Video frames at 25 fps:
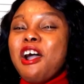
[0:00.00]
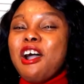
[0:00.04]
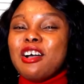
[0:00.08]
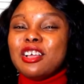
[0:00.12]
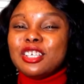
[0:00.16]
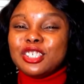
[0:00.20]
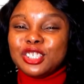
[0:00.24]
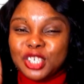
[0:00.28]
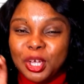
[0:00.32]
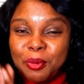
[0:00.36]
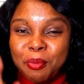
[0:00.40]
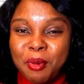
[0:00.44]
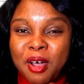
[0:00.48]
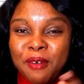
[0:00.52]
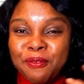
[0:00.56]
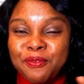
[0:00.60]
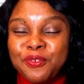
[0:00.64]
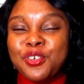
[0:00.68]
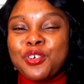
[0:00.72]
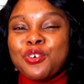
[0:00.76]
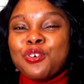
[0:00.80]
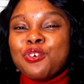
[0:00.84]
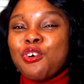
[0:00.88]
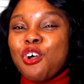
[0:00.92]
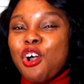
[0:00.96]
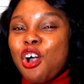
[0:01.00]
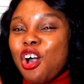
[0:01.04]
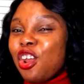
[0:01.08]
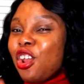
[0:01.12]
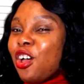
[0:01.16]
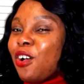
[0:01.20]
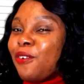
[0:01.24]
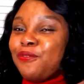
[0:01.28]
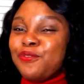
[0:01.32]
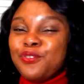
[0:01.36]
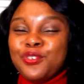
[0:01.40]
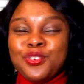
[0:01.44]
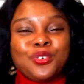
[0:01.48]
some of you all
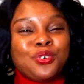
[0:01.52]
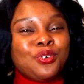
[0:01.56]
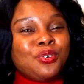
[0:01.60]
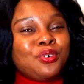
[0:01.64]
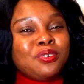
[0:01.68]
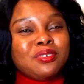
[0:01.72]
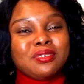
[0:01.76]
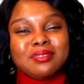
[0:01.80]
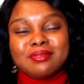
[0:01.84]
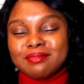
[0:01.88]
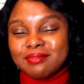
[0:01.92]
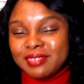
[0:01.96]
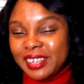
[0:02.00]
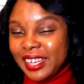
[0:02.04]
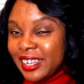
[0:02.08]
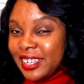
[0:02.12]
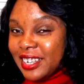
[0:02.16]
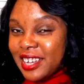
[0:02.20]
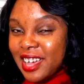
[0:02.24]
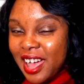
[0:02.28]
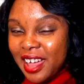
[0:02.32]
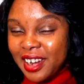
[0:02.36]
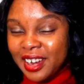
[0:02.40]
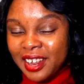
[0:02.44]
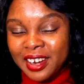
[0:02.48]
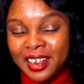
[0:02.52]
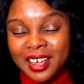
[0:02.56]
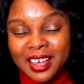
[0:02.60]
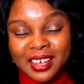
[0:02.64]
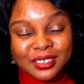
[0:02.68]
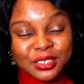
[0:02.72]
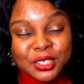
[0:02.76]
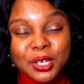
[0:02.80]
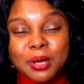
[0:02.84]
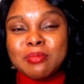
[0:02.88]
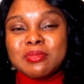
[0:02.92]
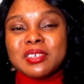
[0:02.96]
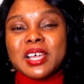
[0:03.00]
of you in canada
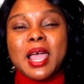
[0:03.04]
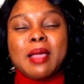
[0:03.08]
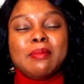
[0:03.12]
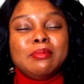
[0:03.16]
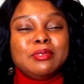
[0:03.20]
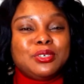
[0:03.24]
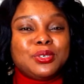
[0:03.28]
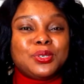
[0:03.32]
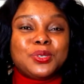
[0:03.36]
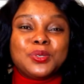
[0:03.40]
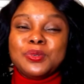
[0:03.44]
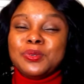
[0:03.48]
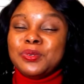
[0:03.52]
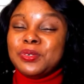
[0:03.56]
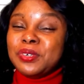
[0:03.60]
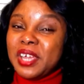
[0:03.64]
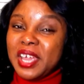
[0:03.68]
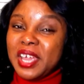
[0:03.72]
sometime soon